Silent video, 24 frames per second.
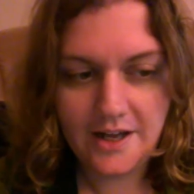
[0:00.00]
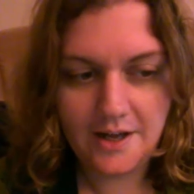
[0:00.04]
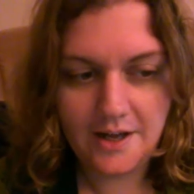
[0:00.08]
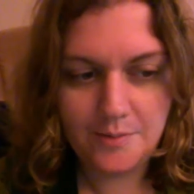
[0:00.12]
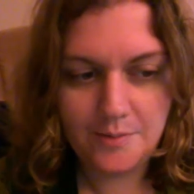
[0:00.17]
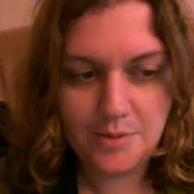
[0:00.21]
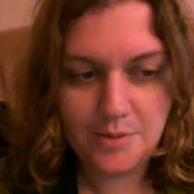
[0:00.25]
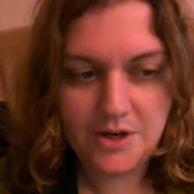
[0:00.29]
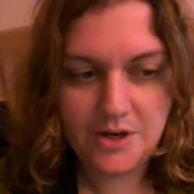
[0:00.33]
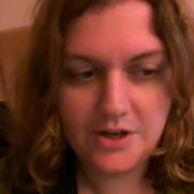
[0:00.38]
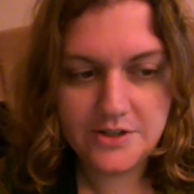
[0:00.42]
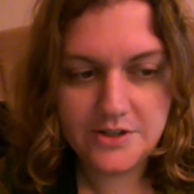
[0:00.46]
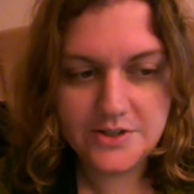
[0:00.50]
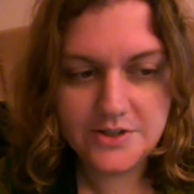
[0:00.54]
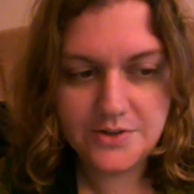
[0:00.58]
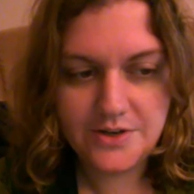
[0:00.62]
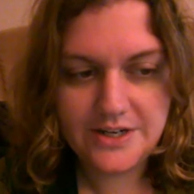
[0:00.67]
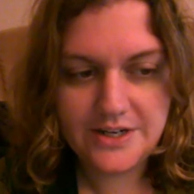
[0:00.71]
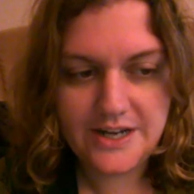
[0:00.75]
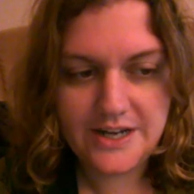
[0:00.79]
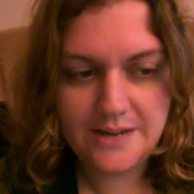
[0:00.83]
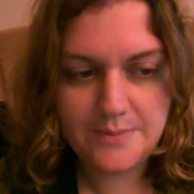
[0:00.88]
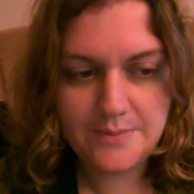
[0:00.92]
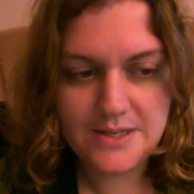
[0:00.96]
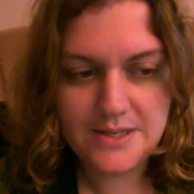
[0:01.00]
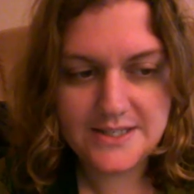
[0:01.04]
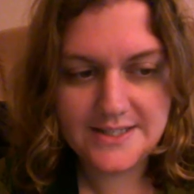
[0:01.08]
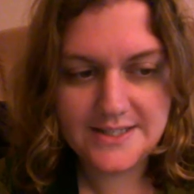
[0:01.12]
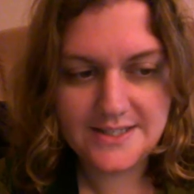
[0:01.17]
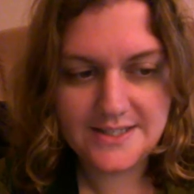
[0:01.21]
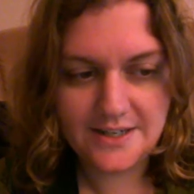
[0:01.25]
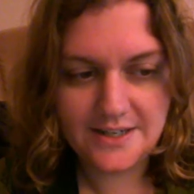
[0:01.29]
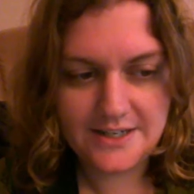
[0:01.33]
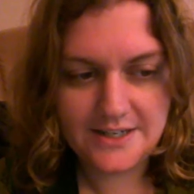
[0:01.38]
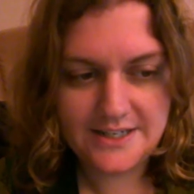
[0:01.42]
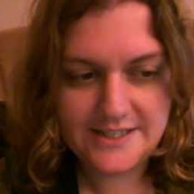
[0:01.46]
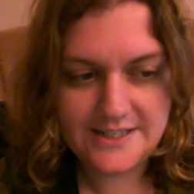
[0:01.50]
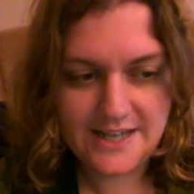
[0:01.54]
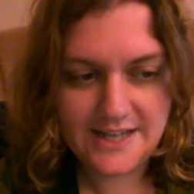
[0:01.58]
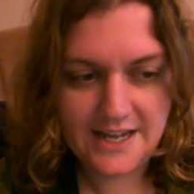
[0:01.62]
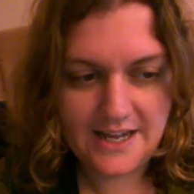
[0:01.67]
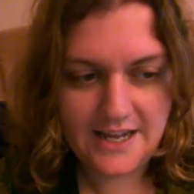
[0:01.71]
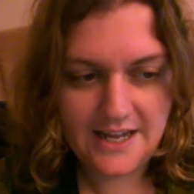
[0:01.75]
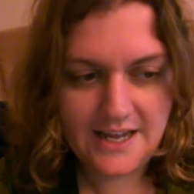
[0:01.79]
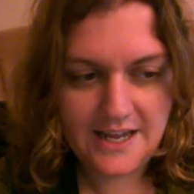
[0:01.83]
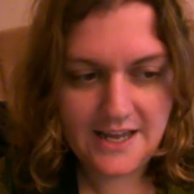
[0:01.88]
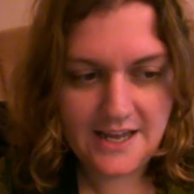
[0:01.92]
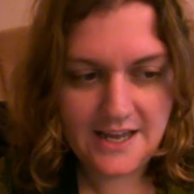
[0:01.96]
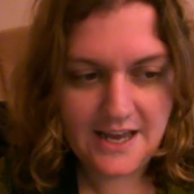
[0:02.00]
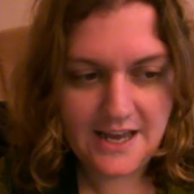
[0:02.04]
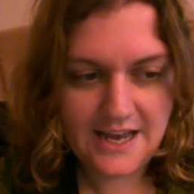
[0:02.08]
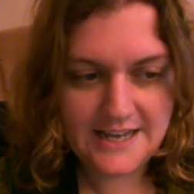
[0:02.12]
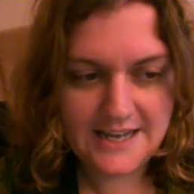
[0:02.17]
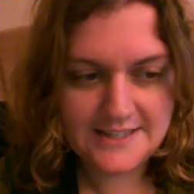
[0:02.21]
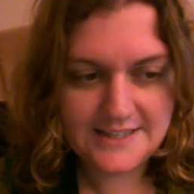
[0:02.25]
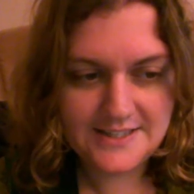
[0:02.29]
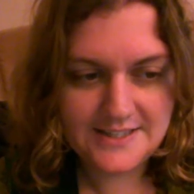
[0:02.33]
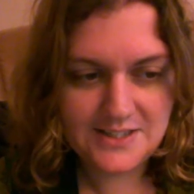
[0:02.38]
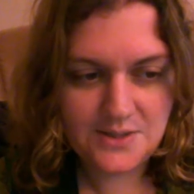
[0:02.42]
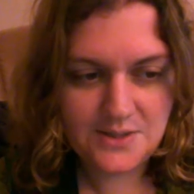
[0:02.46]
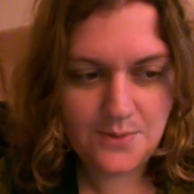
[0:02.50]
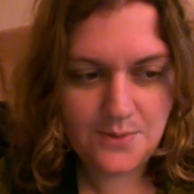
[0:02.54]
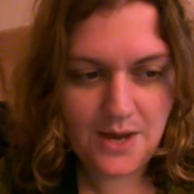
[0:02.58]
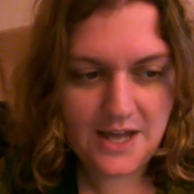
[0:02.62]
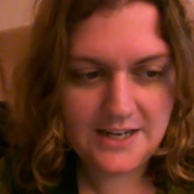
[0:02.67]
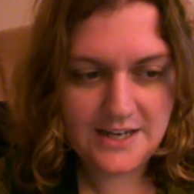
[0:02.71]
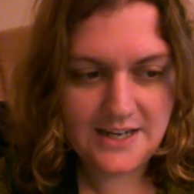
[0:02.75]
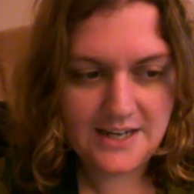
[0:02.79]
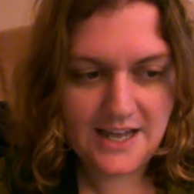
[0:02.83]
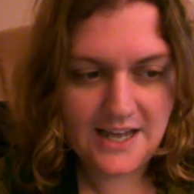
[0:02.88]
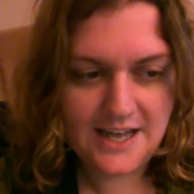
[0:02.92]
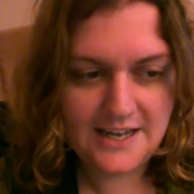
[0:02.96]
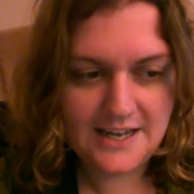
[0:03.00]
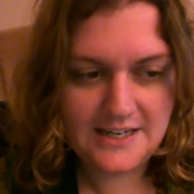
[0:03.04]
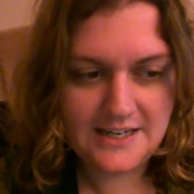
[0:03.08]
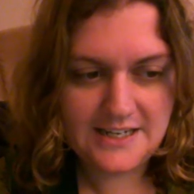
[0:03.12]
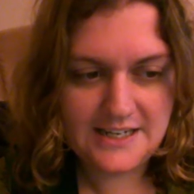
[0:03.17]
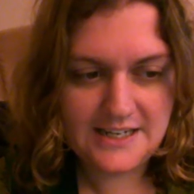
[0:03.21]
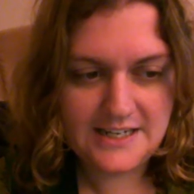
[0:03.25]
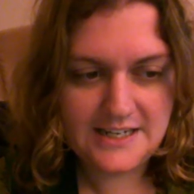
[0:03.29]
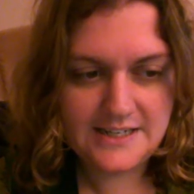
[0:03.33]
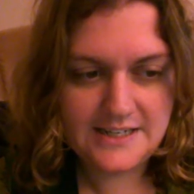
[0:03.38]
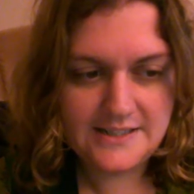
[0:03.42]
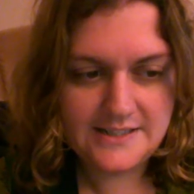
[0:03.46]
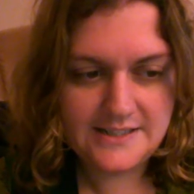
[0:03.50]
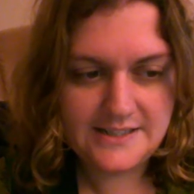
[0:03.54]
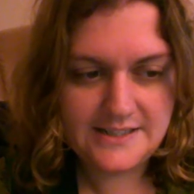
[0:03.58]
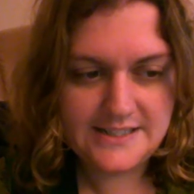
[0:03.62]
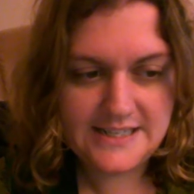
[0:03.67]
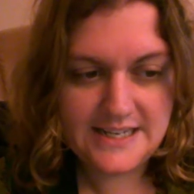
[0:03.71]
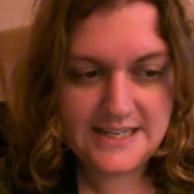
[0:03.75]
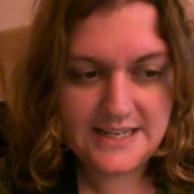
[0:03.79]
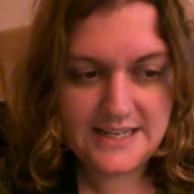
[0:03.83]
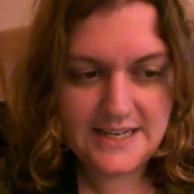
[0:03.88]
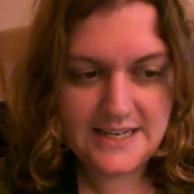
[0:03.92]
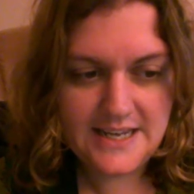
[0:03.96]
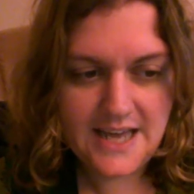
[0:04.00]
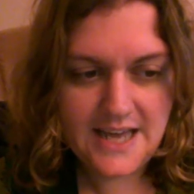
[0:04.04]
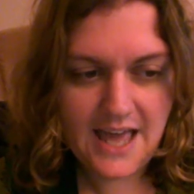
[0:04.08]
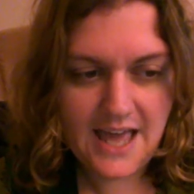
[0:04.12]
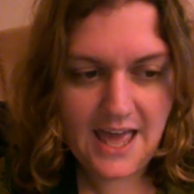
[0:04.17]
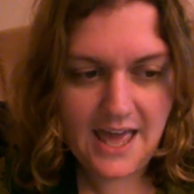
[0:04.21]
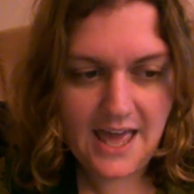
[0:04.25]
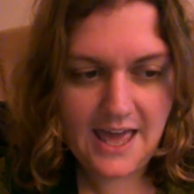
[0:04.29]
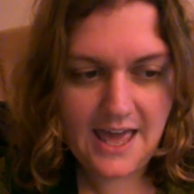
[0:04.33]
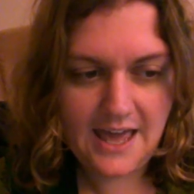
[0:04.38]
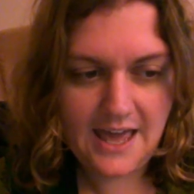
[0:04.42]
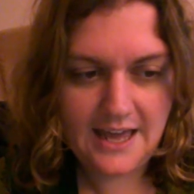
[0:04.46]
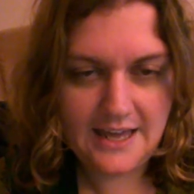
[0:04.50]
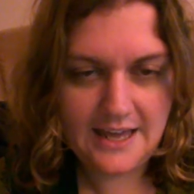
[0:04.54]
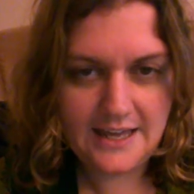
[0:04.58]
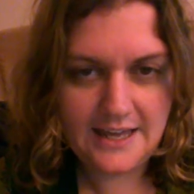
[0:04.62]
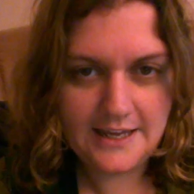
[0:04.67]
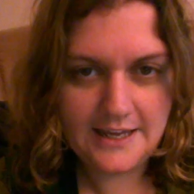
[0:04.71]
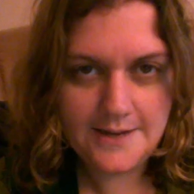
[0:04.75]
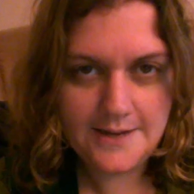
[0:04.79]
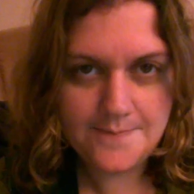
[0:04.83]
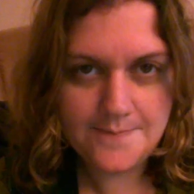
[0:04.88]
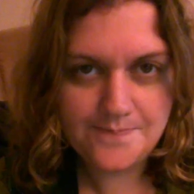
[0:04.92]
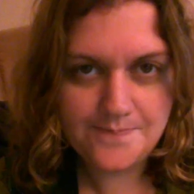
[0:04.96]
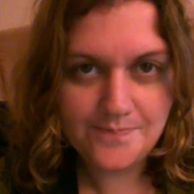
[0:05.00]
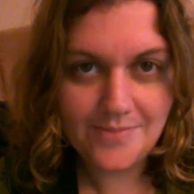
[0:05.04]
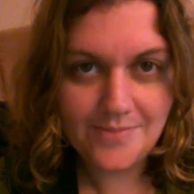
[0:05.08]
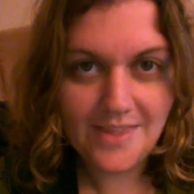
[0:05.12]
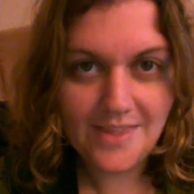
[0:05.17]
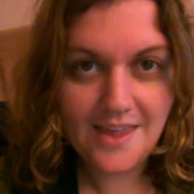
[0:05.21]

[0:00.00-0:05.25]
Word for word: Um, but her screen name is Sunnedae, S U N N E D A E,